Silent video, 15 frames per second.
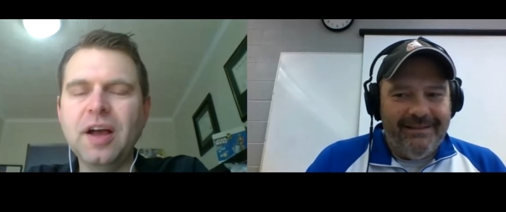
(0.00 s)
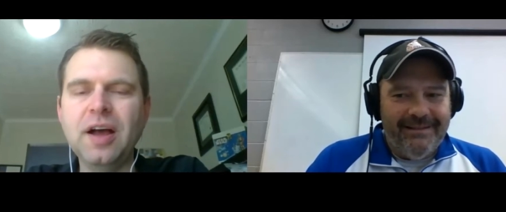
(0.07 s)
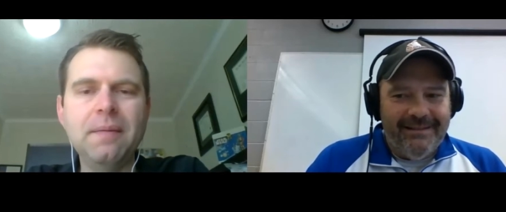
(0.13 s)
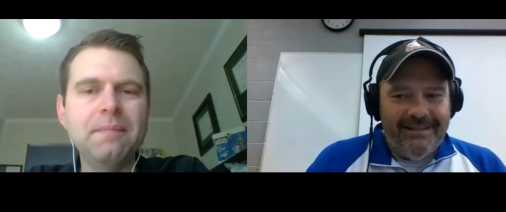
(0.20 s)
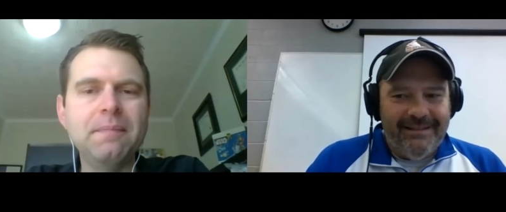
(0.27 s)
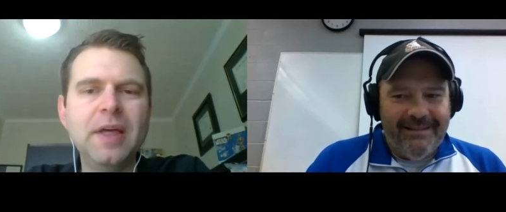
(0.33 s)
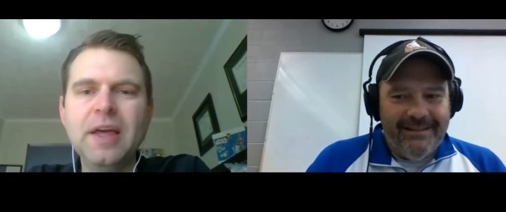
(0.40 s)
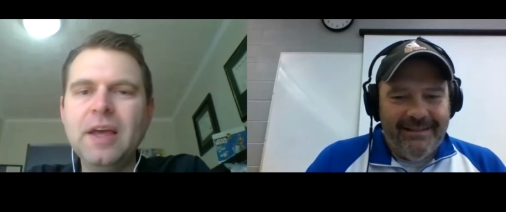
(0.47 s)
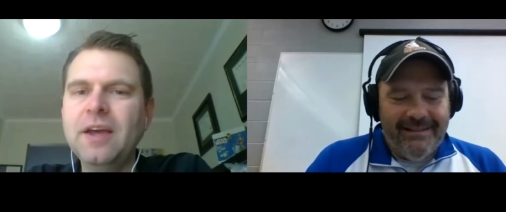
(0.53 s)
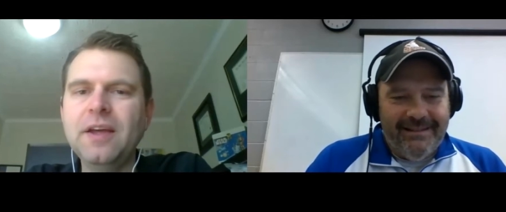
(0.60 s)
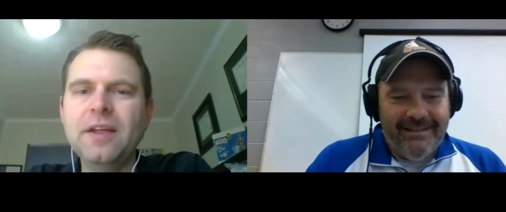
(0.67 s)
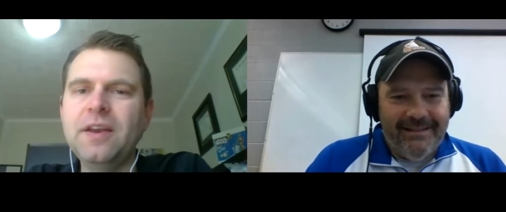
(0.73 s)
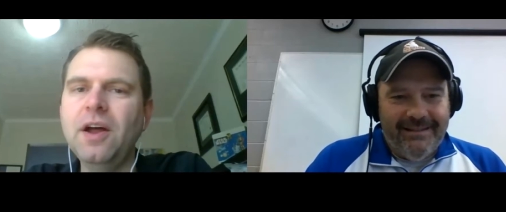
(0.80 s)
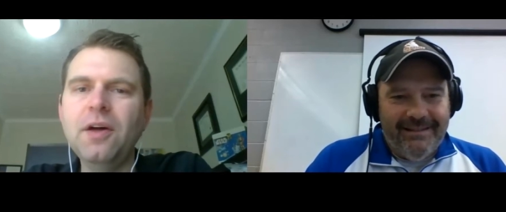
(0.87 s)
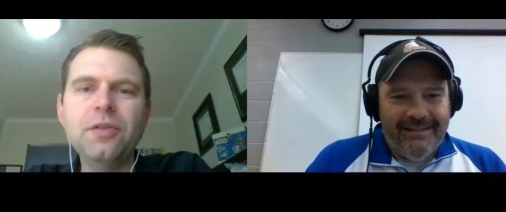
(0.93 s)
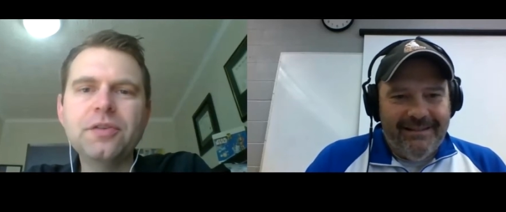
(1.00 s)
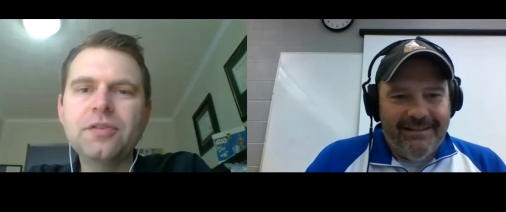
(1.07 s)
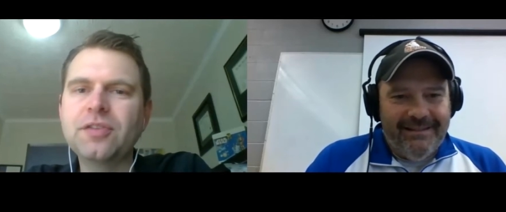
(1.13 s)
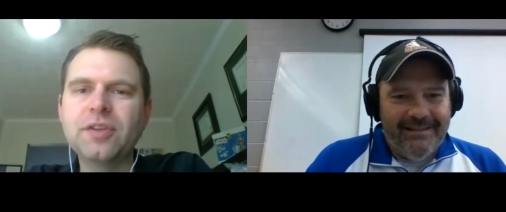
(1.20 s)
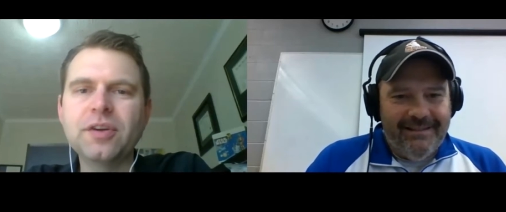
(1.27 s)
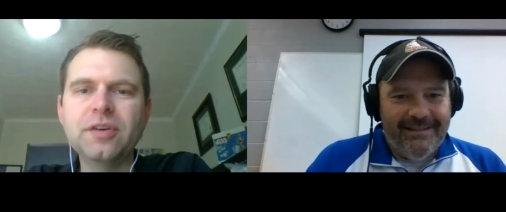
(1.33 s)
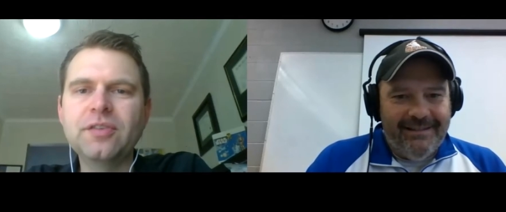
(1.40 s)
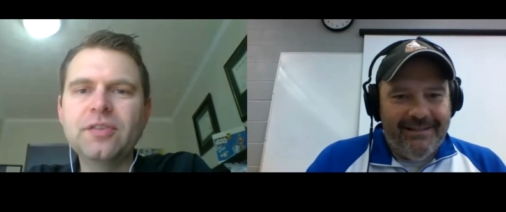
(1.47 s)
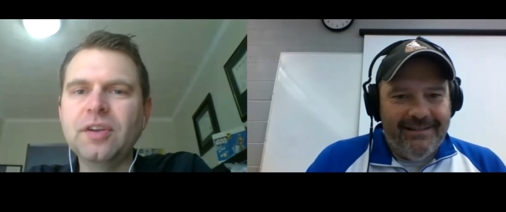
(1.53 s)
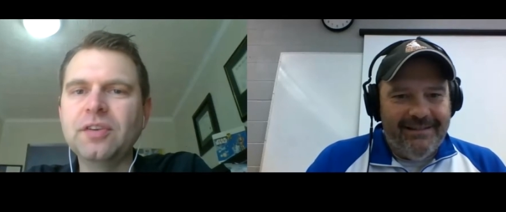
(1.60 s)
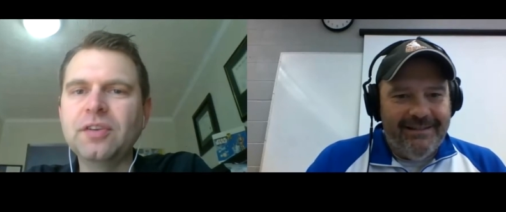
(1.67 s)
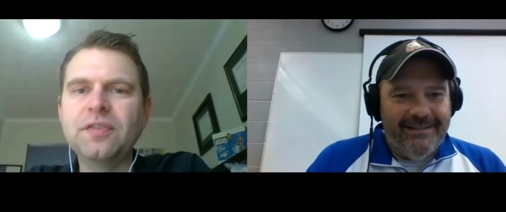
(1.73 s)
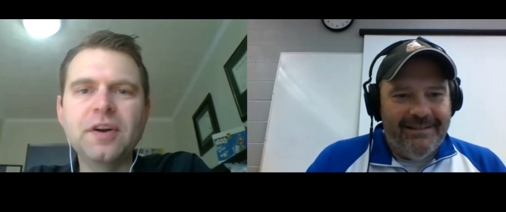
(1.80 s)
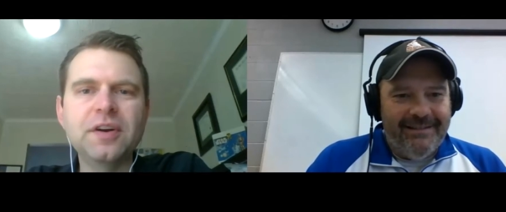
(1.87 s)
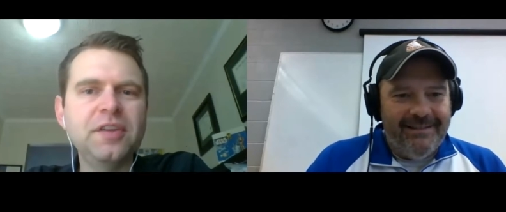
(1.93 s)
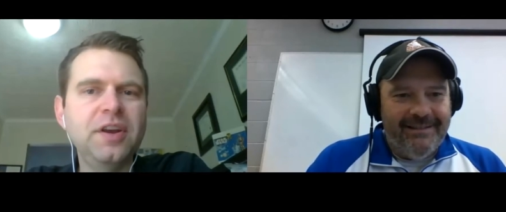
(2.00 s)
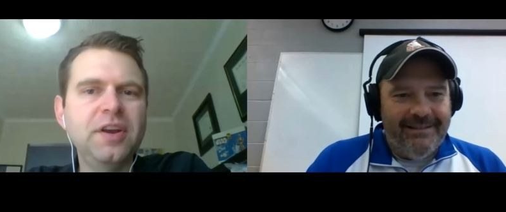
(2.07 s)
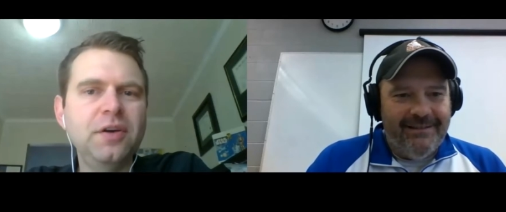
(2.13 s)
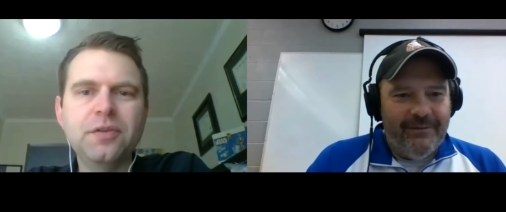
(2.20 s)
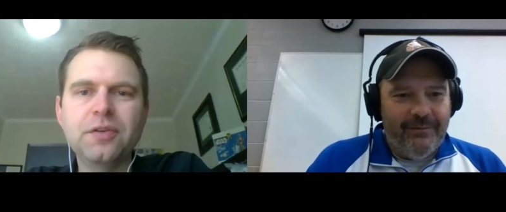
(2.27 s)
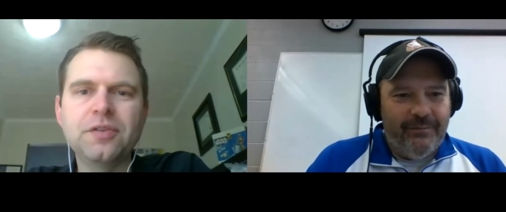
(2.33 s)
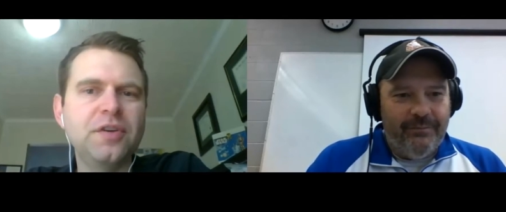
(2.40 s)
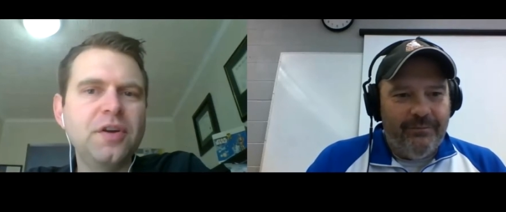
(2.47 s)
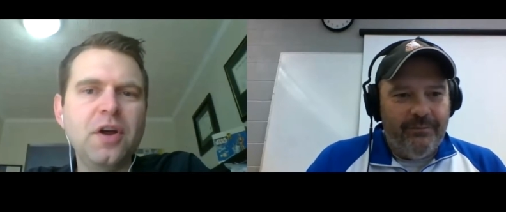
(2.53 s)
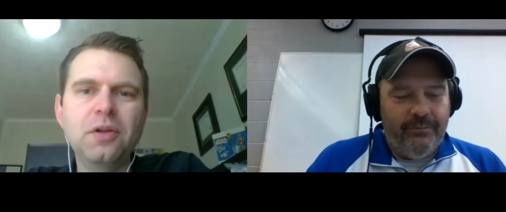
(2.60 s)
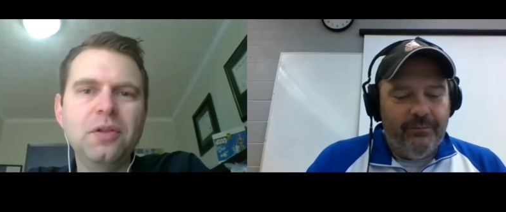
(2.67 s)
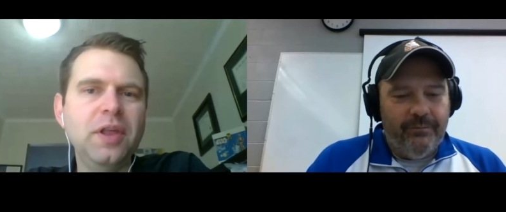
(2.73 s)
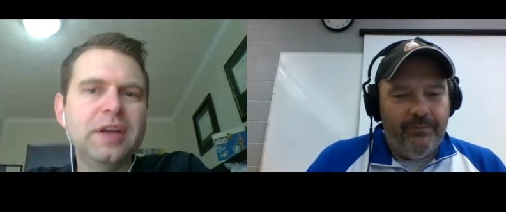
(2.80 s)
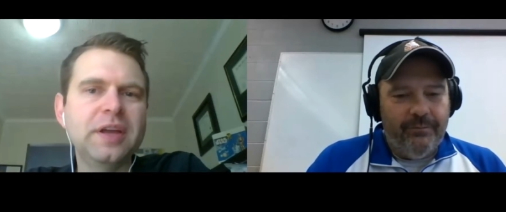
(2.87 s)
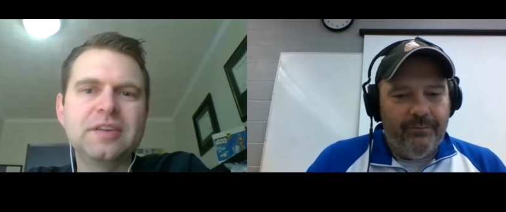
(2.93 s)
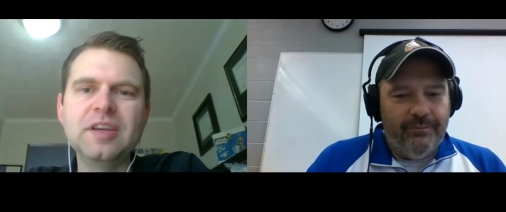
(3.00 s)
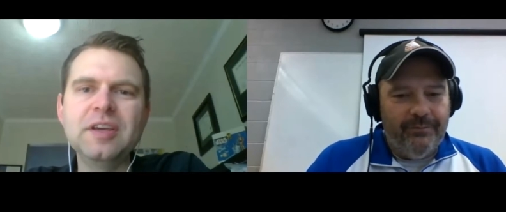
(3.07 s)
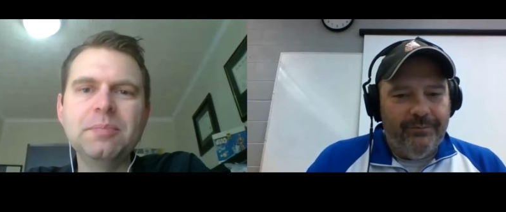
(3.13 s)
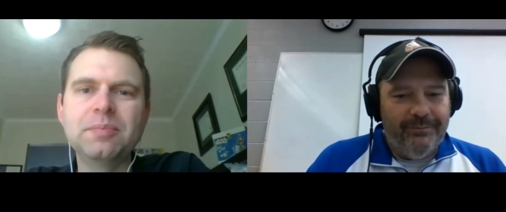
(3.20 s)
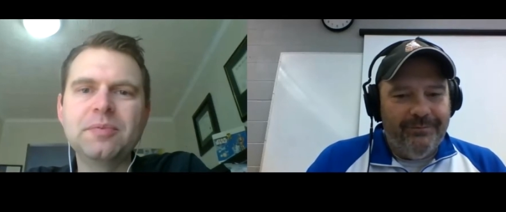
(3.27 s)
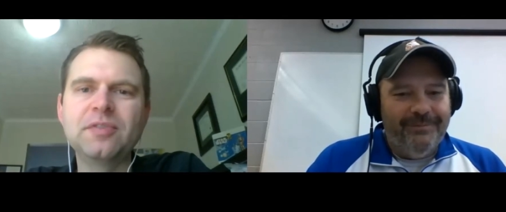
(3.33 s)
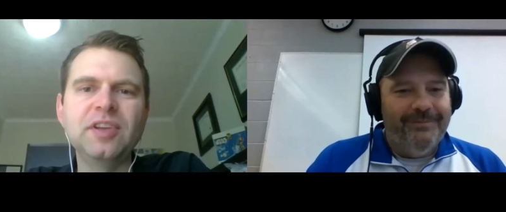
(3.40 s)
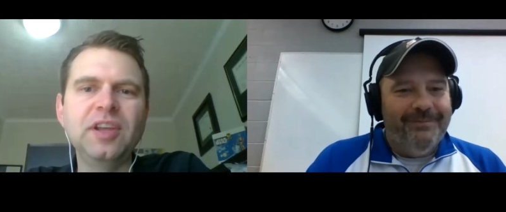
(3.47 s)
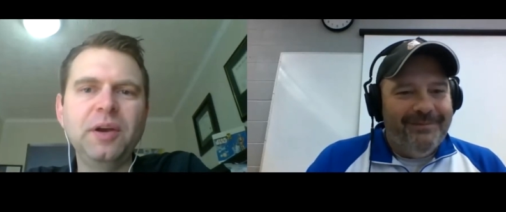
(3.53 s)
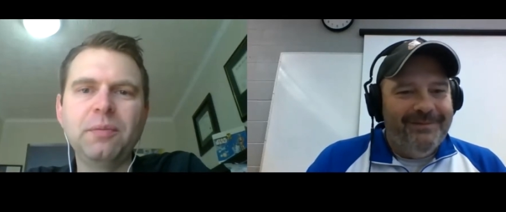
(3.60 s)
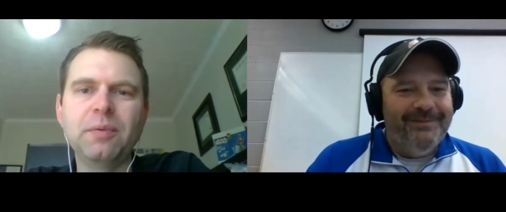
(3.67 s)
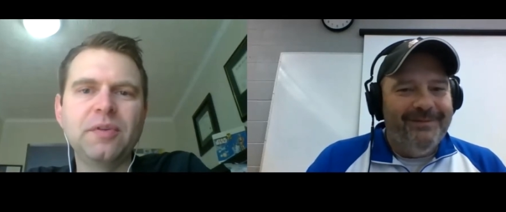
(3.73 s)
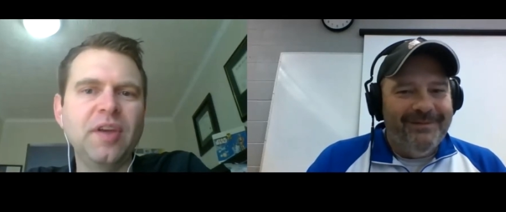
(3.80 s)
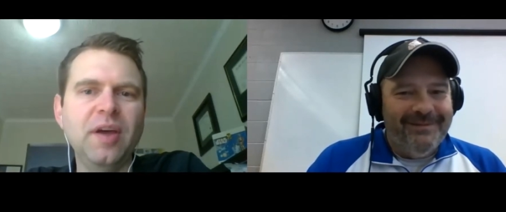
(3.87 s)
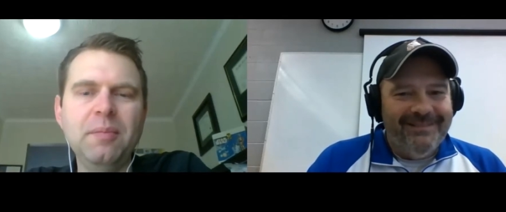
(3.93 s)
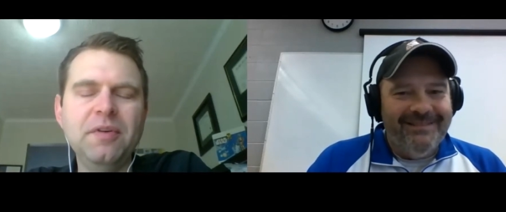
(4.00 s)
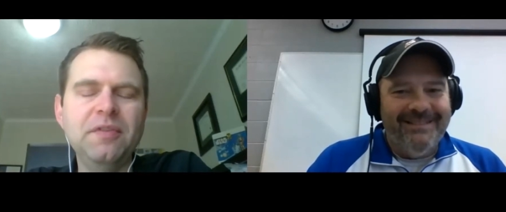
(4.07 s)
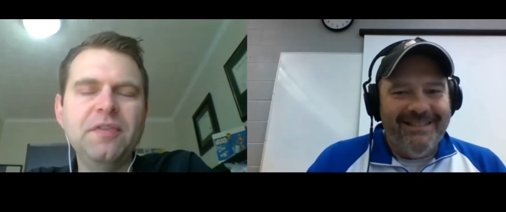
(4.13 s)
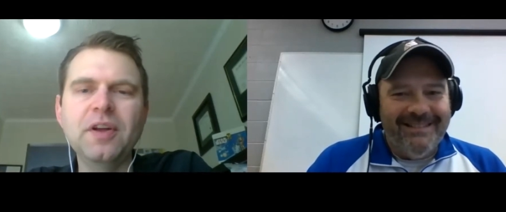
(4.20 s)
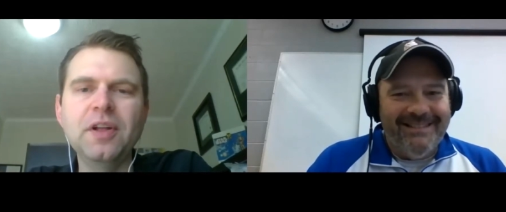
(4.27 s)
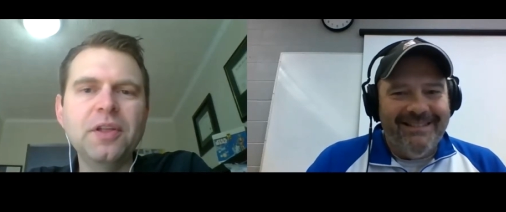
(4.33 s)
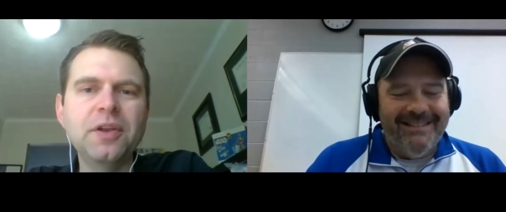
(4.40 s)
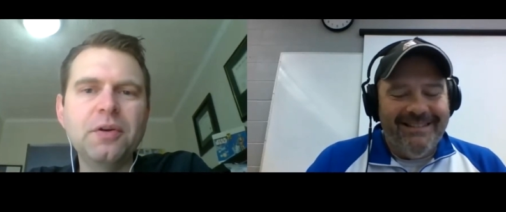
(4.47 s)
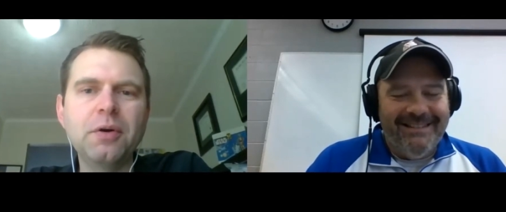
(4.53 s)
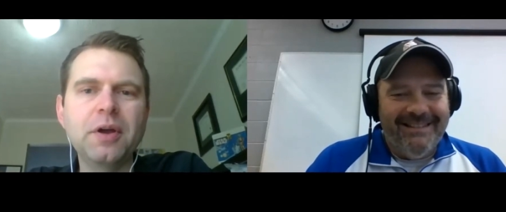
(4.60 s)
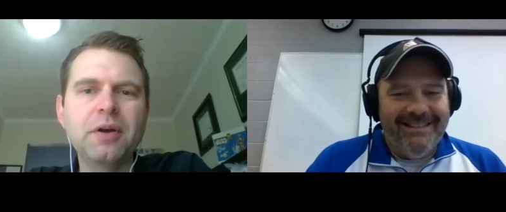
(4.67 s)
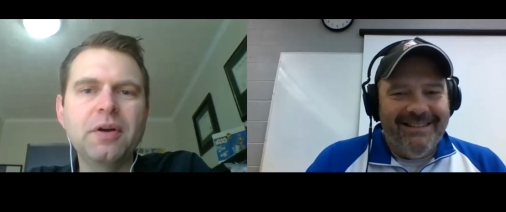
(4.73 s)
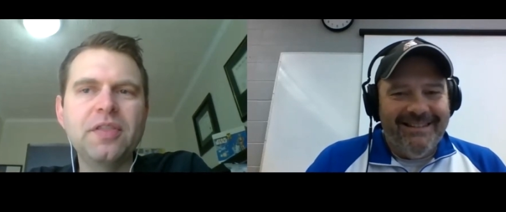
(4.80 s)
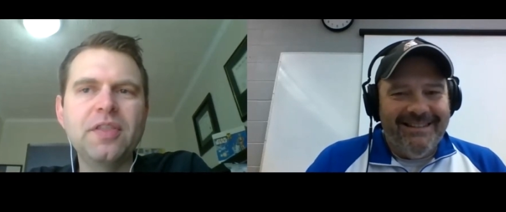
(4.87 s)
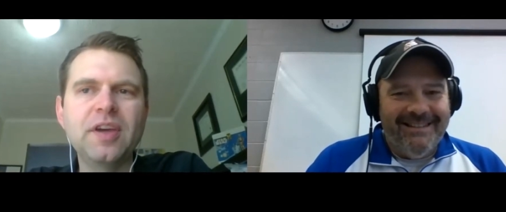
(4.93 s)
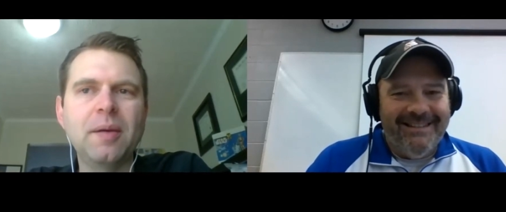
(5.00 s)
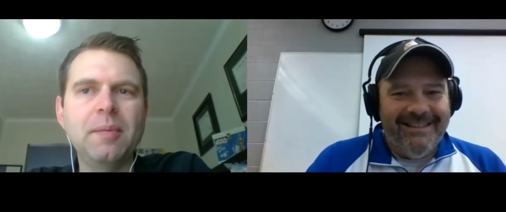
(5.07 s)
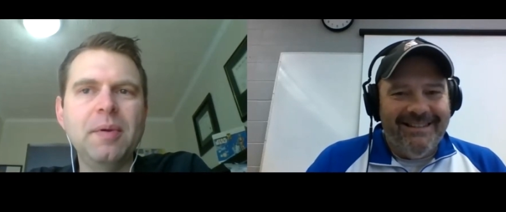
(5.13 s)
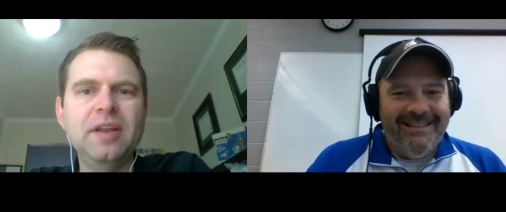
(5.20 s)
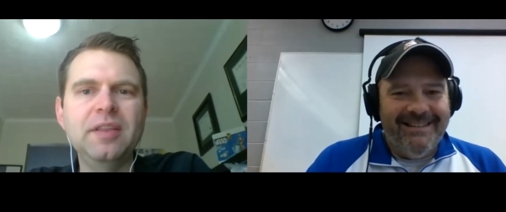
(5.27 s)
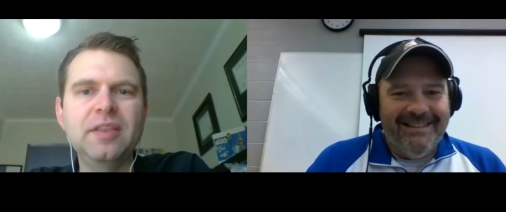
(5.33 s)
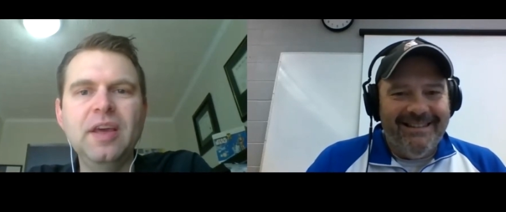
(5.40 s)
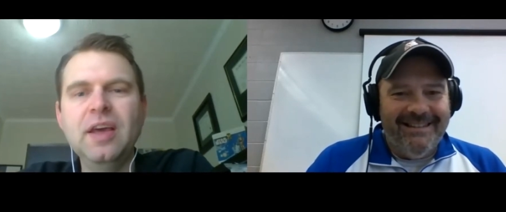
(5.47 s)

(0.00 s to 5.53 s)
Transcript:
Speaker 1: Um, now, there's there's as far as I know, there's no like deep seated resentment for Illinois or anything. I mean, it,